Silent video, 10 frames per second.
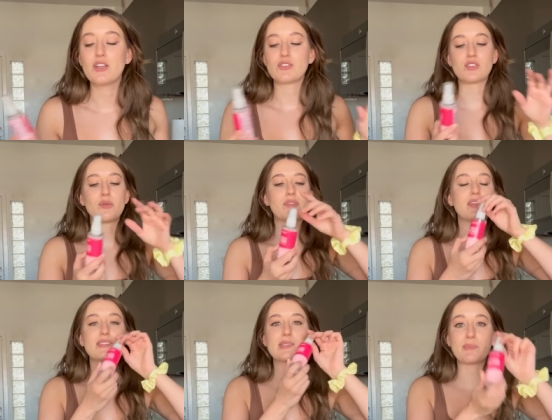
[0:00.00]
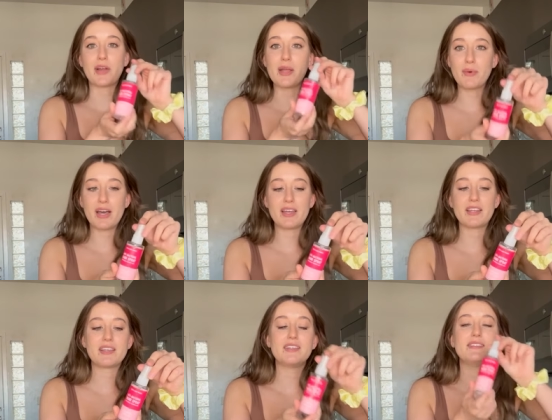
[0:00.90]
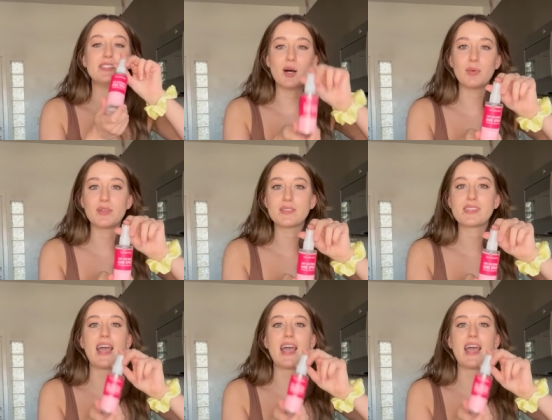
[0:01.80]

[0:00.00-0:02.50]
So this spray one doubles